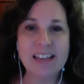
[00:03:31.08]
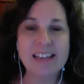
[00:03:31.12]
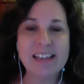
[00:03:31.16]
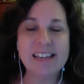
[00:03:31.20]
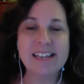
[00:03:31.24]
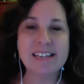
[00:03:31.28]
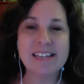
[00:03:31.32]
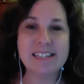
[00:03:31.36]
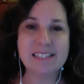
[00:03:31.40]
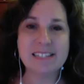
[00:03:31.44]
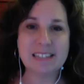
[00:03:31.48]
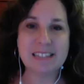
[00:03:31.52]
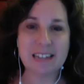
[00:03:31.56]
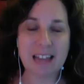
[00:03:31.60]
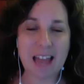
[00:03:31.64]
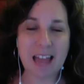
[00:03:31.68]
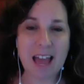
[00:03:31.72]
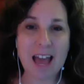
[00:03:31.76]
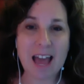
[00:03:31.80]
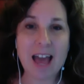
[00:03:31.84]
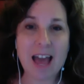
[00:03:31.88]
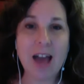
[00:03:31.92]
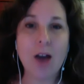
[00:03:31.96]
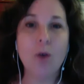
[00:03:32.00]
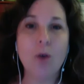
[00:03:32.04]
is in
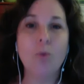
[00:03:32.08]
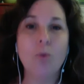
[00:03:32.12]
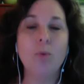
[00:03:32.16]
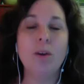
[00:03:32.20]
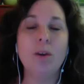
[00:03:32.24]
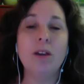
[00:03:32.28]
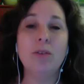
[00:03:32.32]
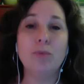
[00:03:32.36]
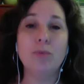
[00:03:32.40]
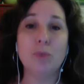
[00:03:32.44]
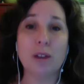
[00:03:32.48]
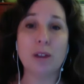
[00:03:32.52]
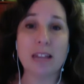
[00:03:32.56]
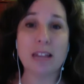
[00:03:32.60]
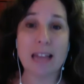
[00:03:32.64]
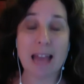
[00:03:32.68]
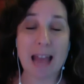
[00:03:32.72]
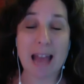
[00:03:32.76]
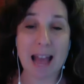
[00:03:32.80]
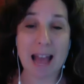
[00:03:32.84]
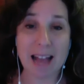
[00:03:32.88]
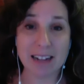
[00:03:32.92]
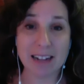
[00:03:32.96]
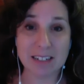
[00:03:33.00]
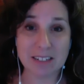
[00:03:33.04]
how we
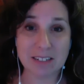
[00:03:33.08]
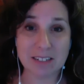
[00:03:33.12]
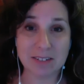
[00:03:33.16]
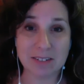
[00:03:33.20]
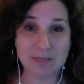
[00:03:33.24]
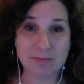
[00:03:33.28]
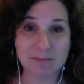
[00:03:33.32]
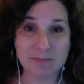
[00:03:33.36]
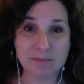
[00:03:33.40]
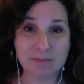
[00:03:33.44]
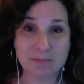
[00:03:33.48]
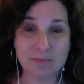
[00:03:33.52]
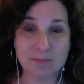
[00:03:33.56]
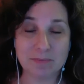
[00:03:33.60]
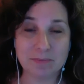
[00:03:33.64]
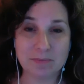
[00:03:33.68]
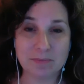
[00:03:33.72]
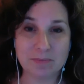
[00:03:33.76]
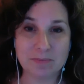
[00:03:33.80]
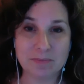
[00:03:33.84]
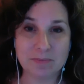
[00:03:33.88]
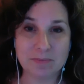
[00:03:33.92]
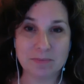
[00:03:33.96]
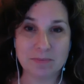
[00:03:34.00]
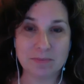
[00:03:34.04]
react.
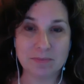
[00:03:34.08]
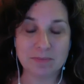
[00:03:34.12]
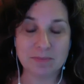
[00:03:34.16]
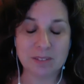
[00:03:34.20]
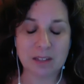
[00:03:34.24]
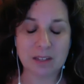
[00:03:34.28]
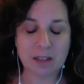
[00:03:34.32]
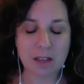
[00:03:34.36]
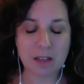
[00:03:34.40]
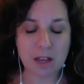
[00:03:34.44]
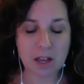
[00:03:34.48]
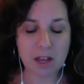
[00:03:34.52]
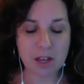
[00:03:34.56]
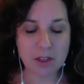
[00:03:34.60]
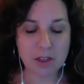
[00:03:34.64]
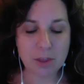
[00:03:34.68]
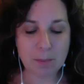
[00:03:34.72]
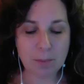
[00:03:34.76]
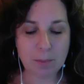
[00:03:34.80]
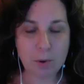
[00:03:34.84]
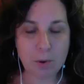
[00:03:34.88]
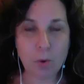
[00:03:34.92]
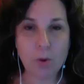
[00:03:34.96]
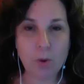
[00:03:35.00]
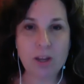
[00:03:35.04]
The
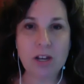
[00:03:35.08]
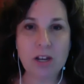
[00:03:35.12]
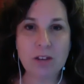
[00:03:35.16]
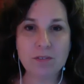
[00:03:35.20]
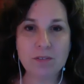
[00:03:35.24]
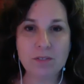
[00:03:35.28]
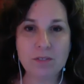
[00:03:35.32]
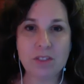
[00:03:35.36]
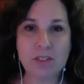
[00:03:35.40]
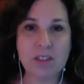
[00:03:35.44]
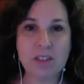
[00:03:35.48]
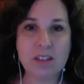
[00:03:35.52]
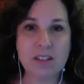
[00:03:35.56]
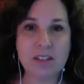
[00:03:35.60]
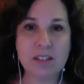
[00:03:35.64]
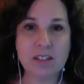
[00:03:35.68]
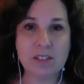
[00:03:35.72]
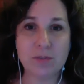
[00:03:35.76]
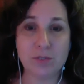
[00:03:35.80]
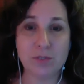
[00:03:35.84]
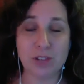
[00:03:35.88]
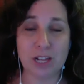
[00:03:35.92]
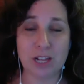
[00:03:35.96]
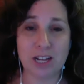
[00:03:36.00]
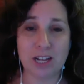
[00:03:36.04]
point of this
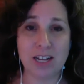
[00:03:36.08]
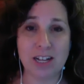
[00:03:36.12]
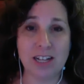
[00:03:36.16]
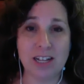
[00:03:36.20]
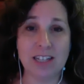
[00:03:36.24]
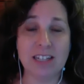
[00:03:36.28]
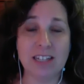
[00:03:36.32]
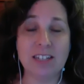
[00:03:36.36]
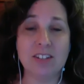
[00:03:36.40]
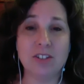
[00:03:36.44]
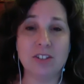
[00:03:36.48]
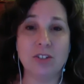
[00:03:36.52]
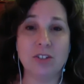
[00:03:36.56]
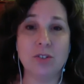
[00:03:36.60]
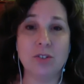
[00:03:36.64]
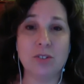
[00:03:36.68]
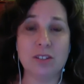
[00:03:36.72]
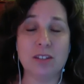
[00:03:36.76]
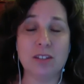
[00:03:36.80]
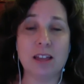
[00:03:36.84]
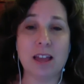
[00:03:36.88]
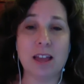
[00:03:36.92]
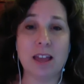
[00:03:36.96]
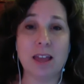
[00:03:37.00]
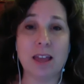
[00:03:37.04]
vlog is to
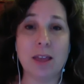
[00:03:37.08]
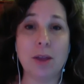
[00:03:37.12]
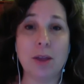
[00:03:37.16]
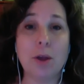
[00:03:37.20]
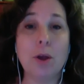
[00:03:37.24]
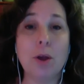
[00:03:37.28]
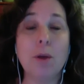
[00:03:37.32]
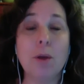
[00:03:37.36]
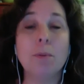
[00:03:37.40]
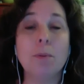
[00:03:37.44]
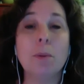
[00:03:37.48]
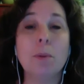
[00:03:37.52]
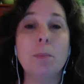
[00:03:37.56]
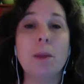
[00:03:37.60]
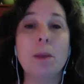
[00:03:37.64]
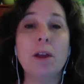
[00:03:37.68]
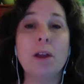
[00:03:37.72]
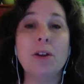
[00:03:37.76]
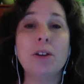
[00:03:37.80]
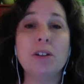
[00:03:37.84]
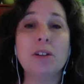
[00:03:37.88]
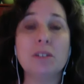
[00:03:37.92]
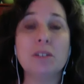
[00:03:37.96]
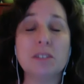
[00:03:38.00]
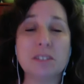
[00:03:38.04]
say, prepare
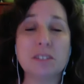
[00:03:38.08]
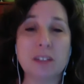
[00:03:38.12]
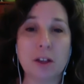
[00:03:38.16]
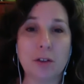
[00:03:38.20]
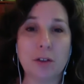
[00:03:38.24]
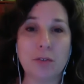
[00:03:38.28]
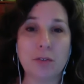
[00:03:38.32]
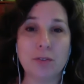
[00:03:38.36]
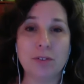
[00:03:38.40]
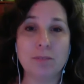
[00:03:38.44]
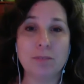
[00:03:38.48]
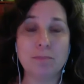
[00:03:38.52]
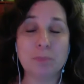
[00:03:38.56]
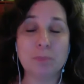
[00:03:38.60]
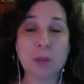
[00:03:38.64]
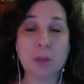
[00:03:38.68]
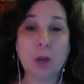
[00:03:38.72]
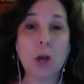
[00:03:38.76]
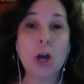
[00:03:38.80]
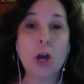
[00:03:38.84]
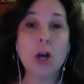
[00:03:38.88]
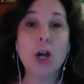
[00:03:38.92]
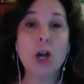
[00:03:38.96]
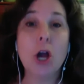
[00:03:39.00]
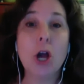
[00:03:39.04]
yourself,
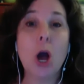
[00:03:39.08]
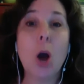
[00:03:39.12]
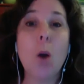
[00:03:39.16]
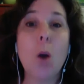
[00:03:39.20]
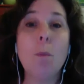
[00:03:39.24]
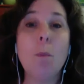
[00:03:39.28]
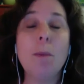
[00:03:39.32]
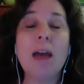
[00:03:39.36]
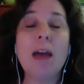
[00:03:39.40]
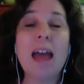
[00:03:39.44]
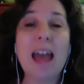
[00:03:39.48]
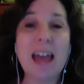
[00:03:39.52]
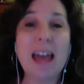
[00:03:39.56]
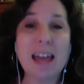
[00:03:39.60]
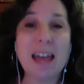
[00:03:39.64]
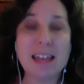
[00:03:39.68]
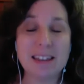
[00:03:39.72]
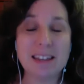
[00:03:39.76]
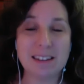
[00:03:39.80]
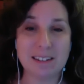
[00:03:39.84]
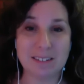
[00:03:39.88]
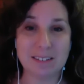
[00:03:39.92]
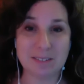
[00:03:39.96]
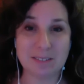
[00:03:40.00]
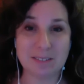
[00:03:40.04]
cope ahead.